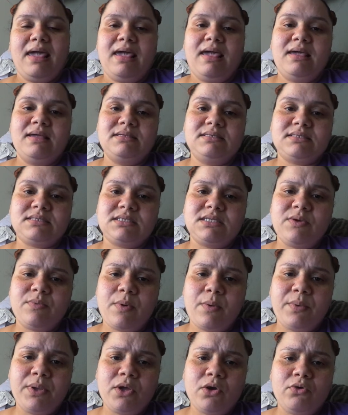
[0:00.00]
and see
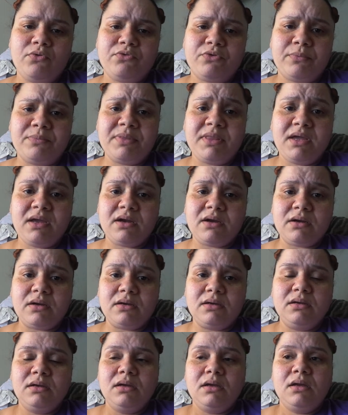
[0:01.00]
where we go from
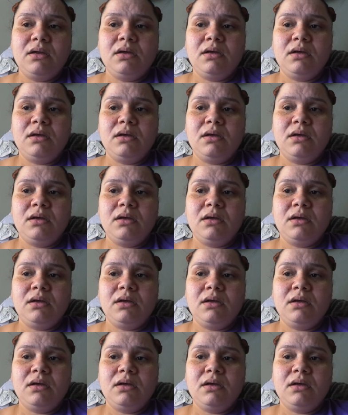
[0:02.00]
there.